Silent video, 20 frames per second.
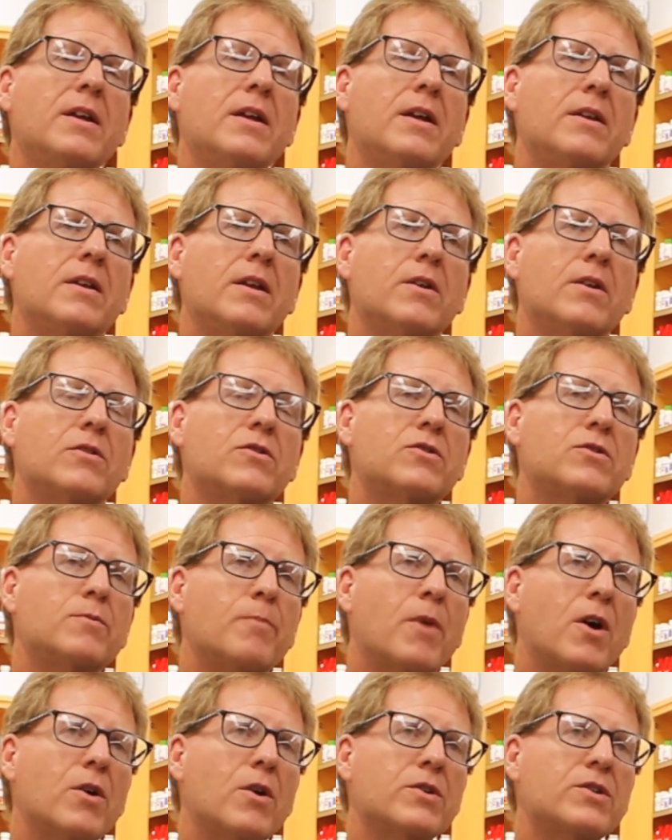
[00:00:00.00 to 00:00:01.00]
In a
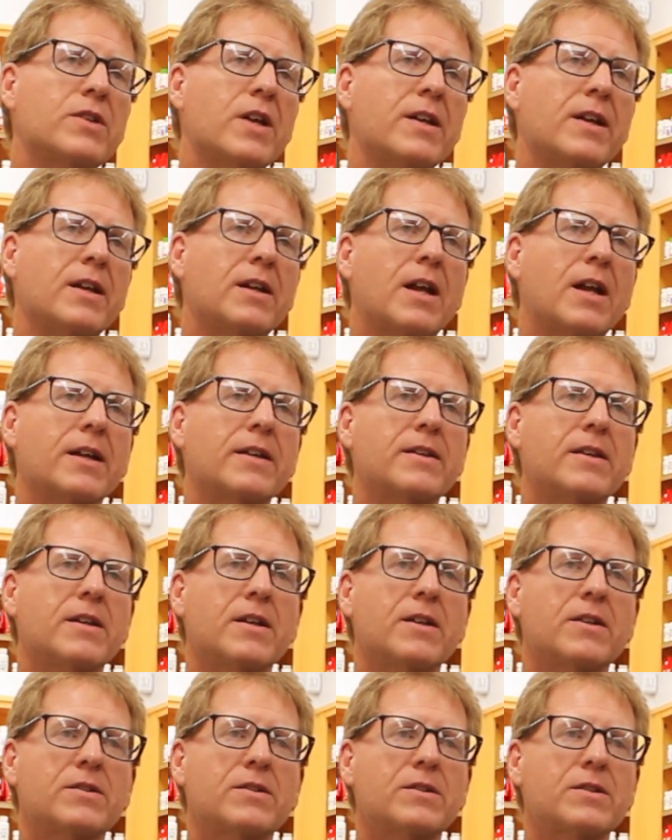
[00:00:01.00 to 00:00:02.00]
small setting like
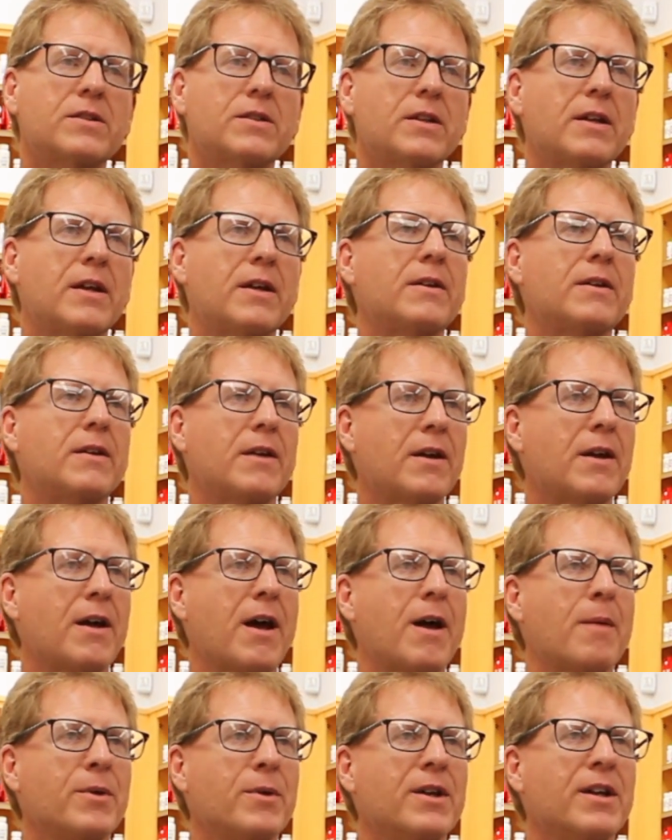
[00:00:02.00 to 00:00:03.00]
this,
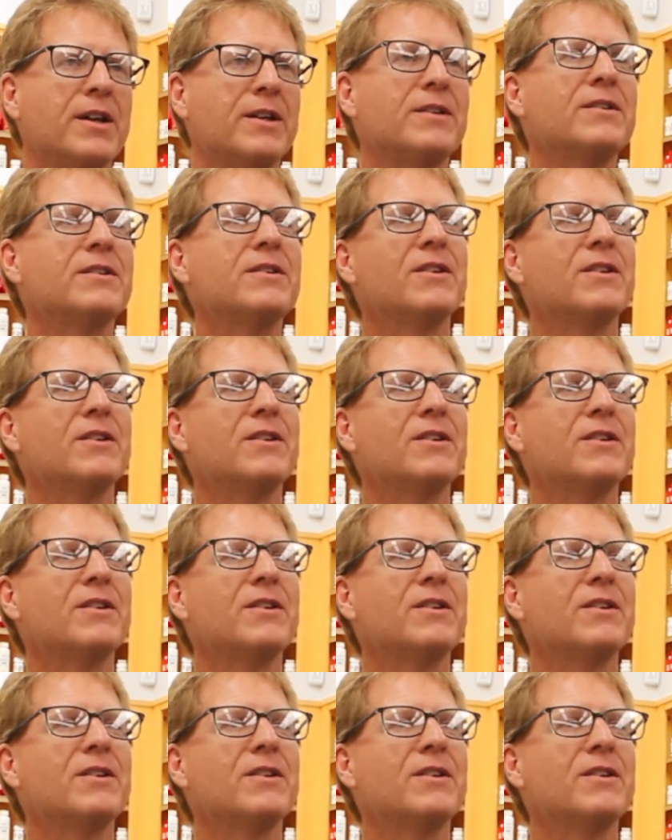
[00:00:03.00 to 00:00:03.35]
I'm it.